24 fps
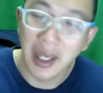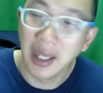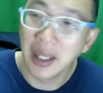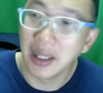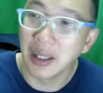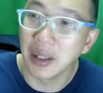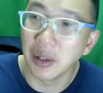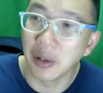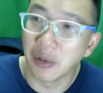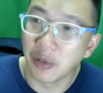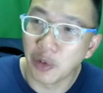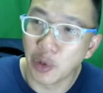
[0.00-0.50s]
The
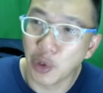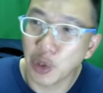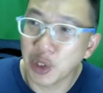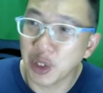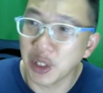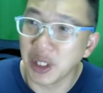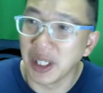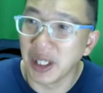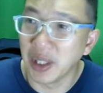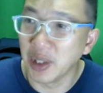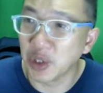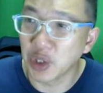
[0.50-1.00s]
university,
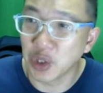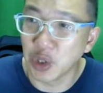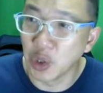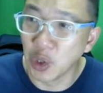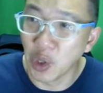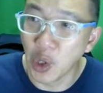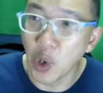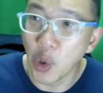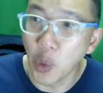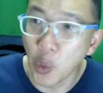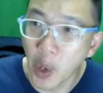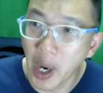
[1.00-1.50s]
there's
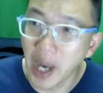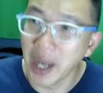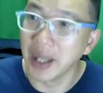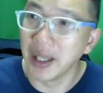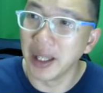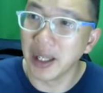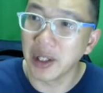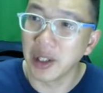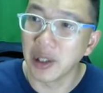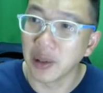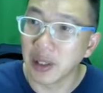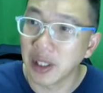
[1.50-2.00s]
no way they
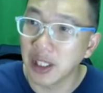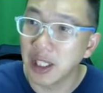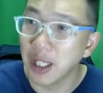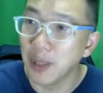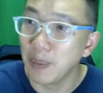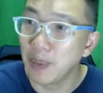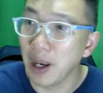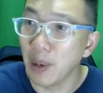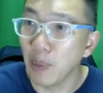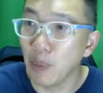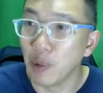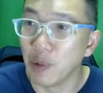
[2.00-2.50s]
could keep
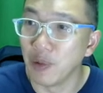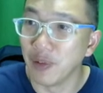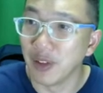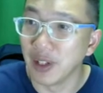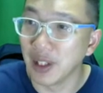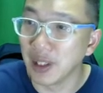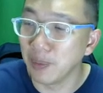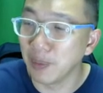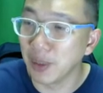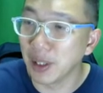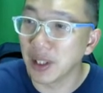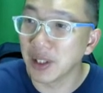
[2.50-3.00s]
up with it
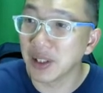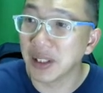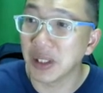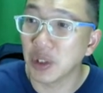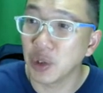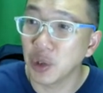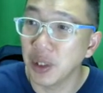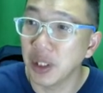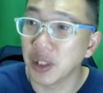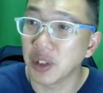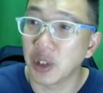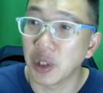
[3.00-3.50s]
because as
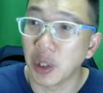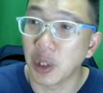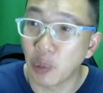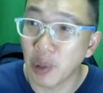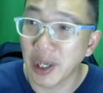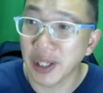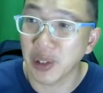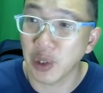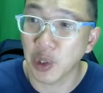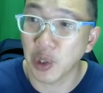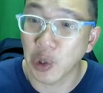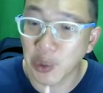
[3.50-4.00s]
soon as they
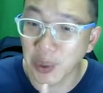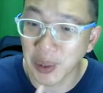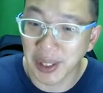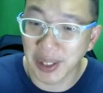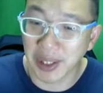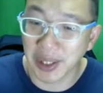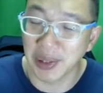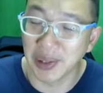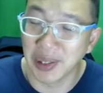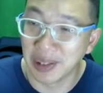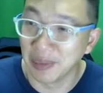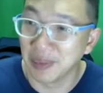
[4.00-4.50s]
write the
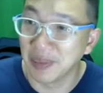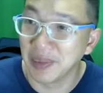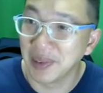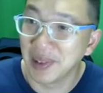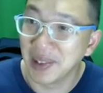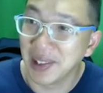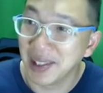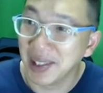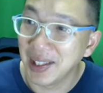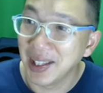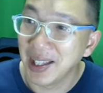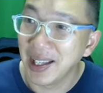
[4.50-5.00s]
curriculum,
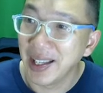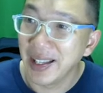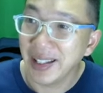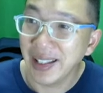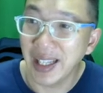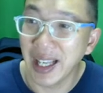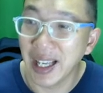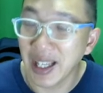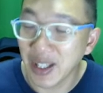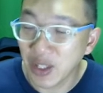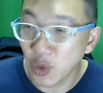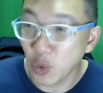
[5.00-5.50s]

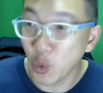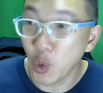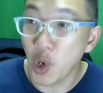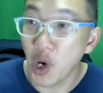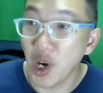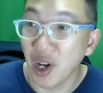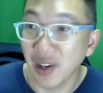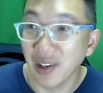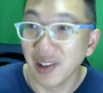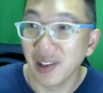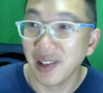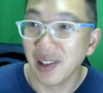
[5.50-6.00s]
guess
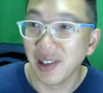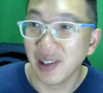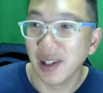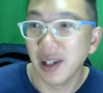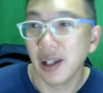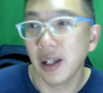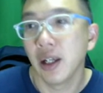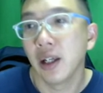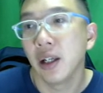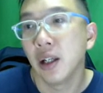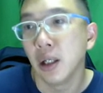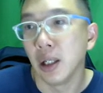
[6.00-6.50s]
what?
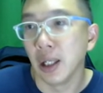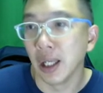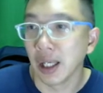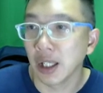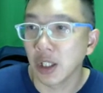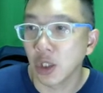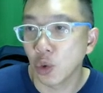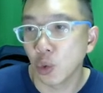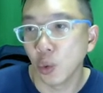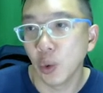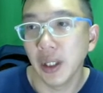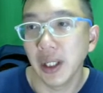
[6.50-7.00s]

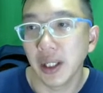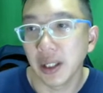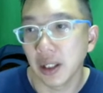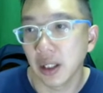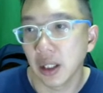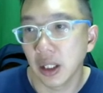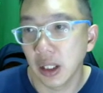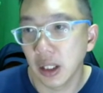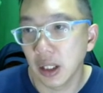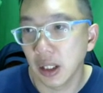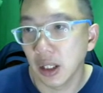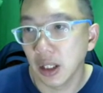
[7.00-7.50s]
Next week
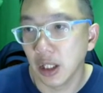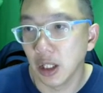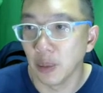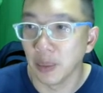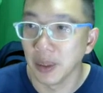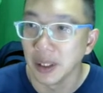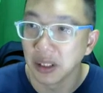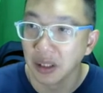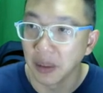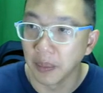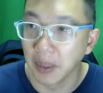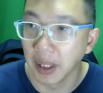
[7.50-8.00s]
there'll be
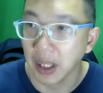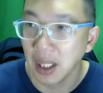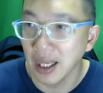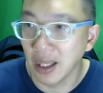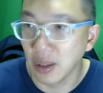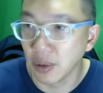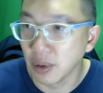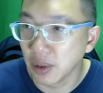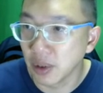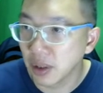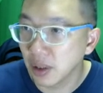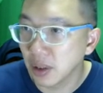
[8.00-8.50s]
something
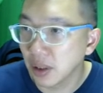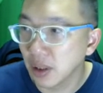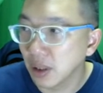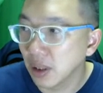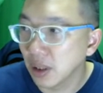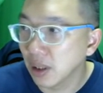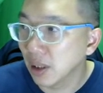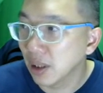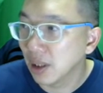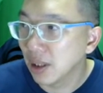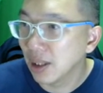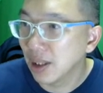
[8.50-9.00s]
else.
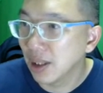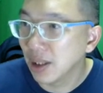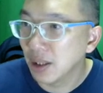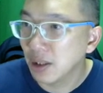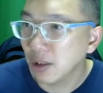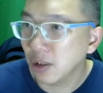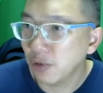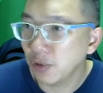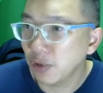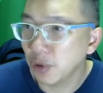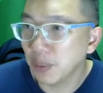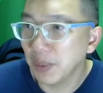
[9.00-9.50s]

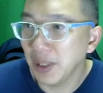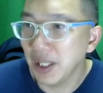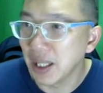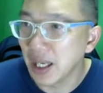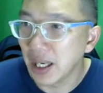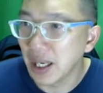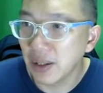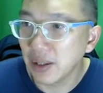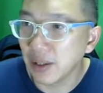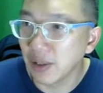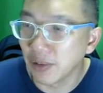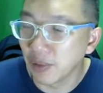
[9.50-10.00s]
So for me, I
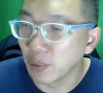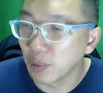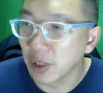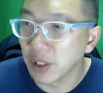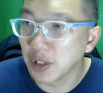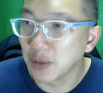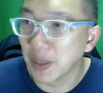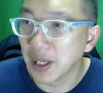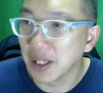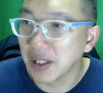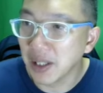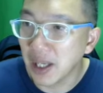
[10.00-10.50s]
don't even waste
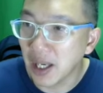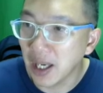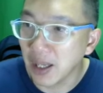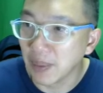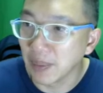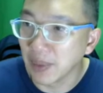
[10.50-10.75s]
my time.